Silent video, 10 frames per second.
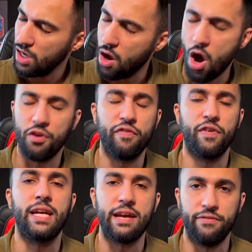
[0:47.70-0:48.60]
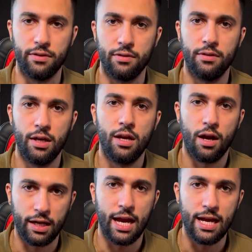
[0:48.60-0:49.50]
Unforgiven.
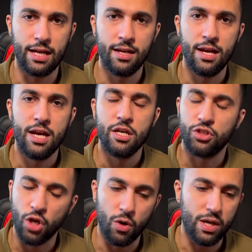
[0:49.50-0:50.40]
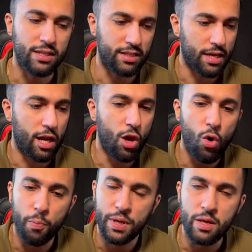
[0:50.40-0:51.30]
Okay? So, listen, a
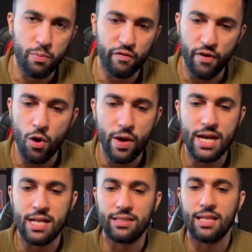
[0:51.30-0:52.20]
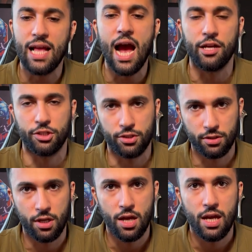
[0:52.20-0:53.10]
lot of people voted and said, Ash,
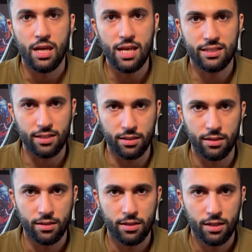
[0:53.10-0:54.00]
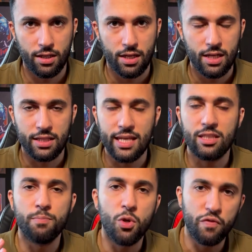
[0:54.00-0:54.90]
listen,
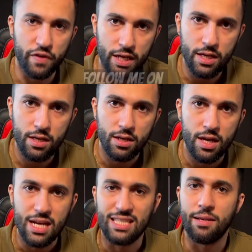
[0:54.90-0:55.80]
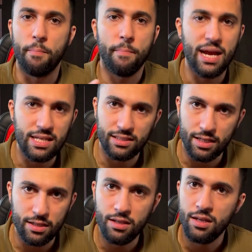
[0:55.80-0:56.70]
this movie is
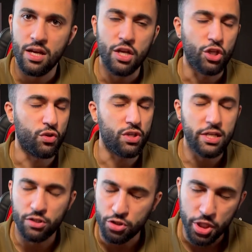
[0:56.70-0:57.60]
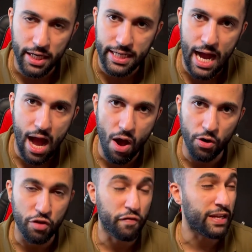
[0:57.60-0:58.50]
amazing. You need to check it out.
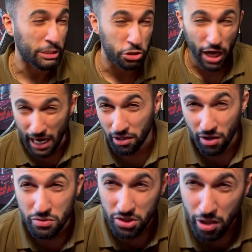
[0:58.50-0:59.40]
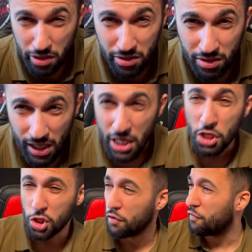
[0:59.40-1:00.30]
You think Django's good?
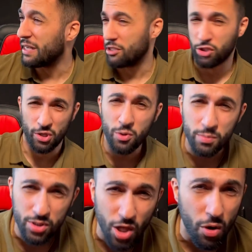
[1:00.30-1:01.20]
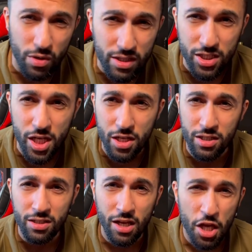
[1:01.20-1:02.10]
You think Tombstone is
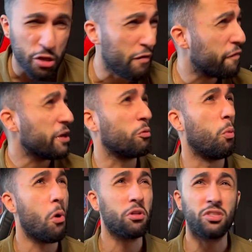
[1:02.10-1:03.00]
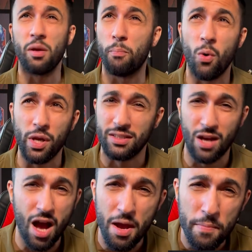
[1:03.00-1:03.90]
good? You think Once Upon a
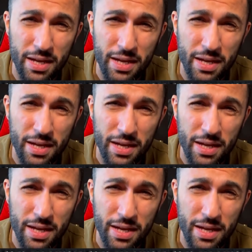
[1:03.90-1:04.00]
Time